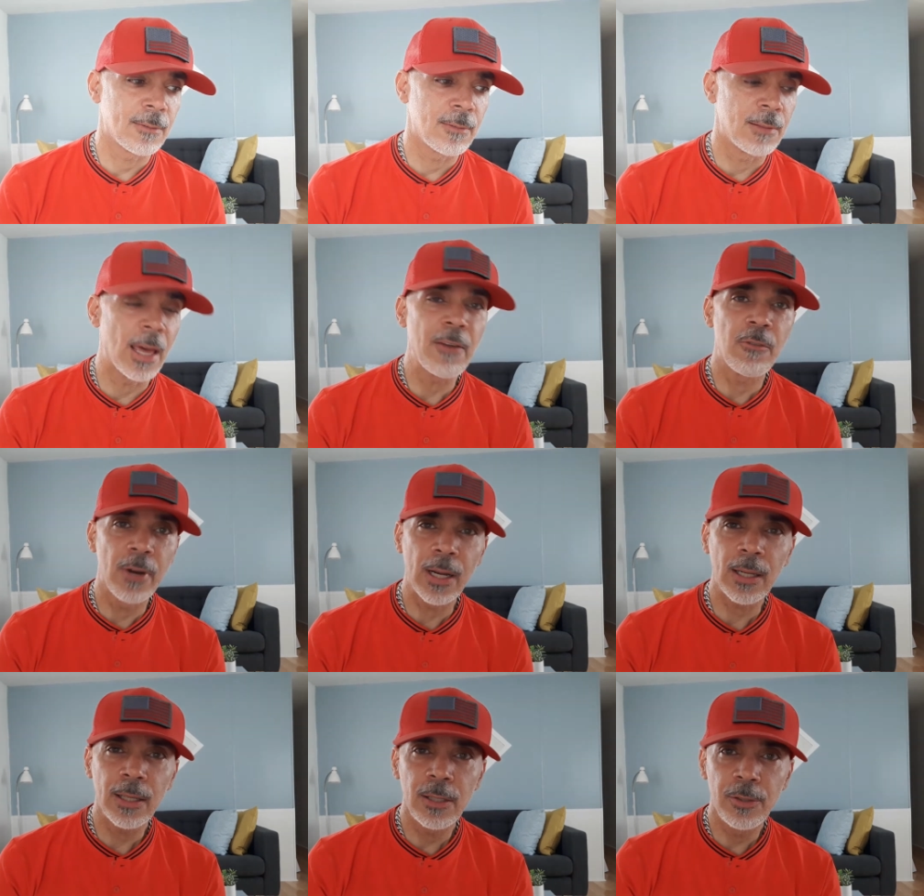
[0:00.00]
They
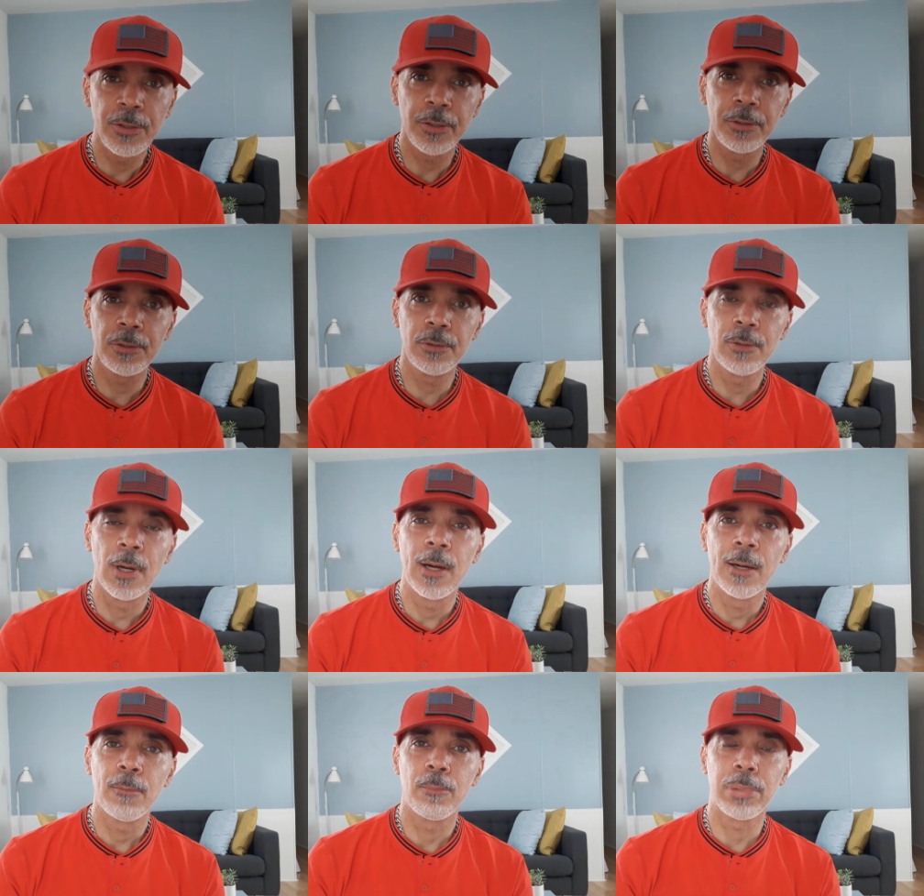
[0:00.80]
really do
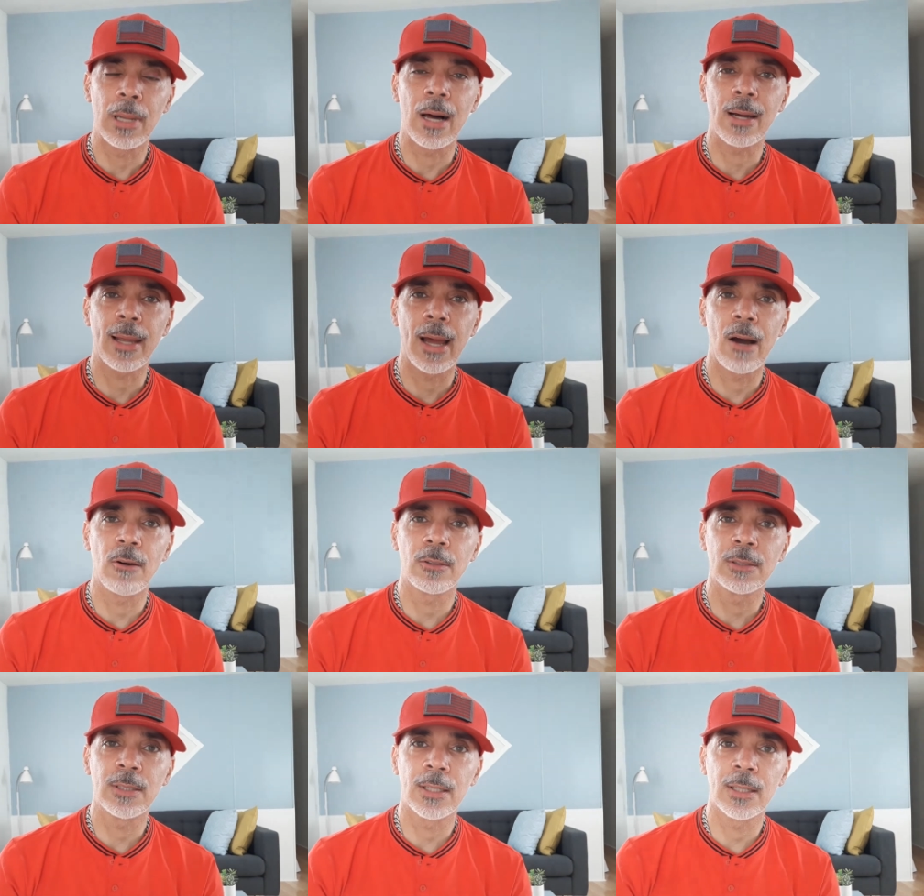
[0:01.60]
block out